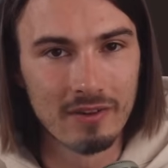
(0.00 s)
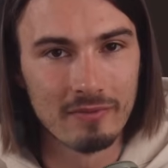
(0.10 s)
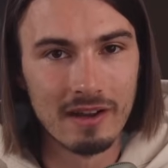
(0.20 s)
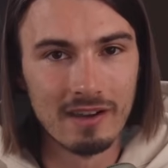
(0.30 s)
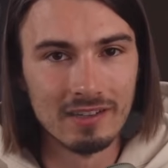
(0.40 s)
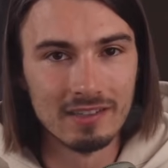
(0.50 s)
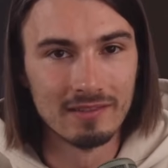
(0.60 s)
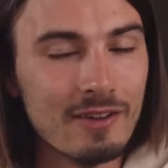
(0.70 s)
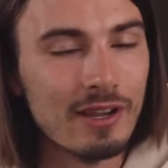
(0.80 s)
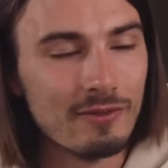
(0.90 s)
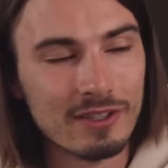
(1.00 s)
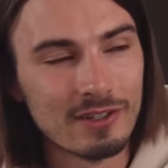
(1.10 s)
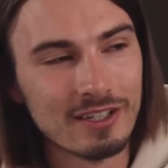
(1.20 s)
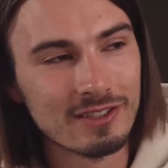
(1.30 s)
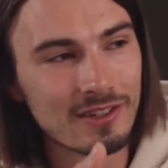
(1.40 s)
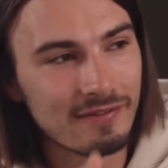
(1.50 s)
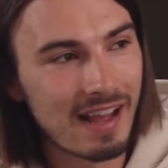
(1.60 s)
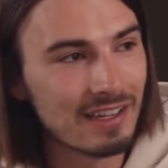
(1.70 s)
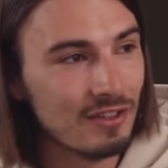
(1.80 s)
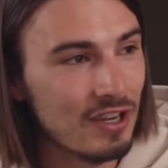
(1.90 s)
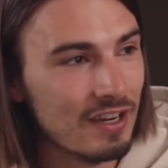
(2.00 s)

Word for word: of my heart. Anyway, returning to the value